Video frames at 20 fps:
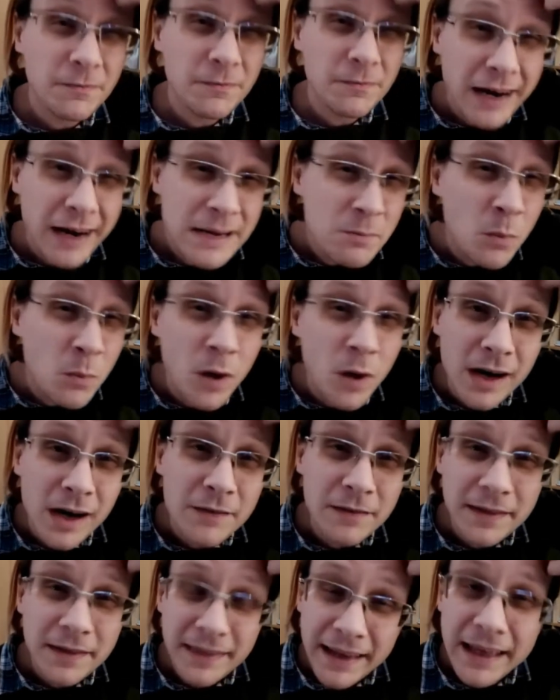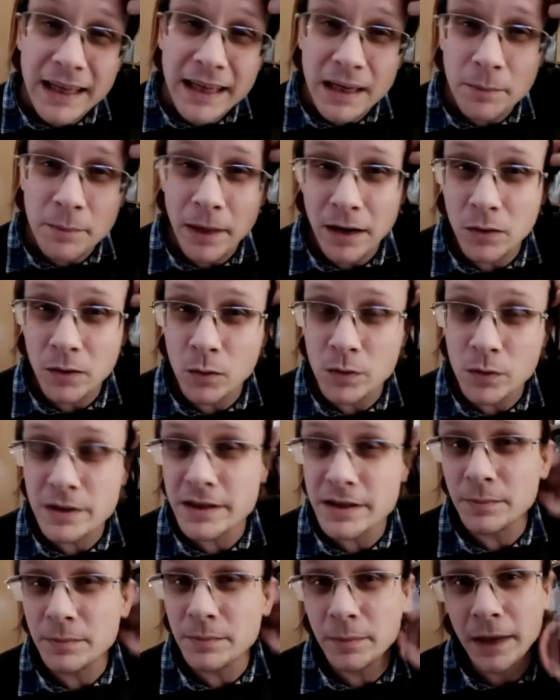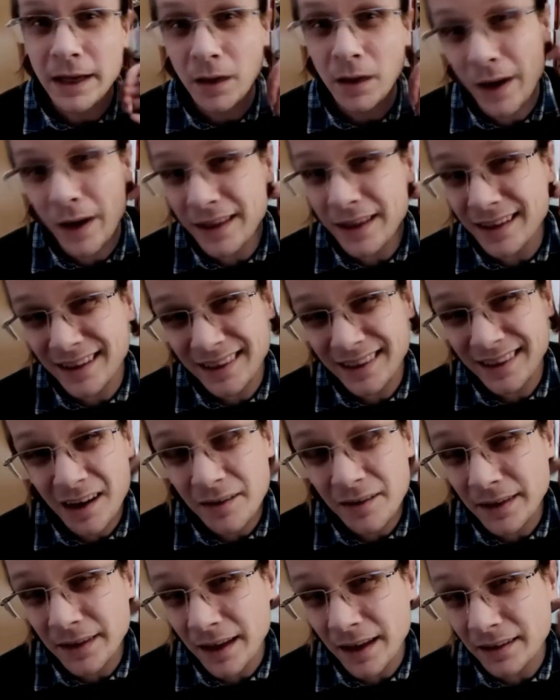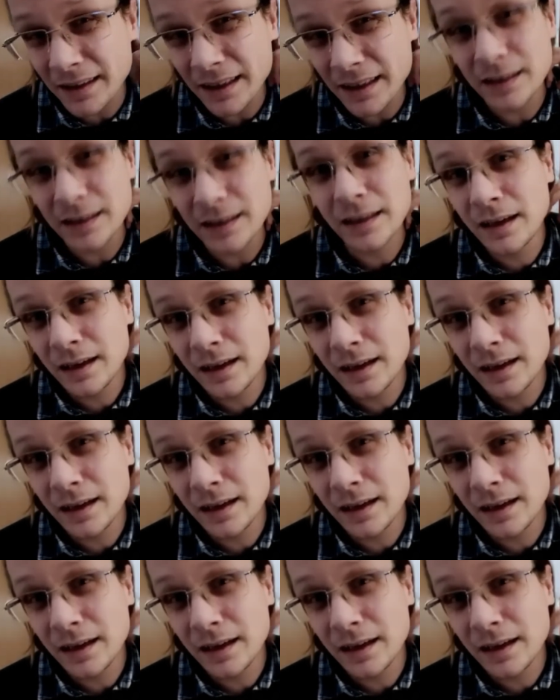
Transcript: framework for thinking about autism in a way that none of the other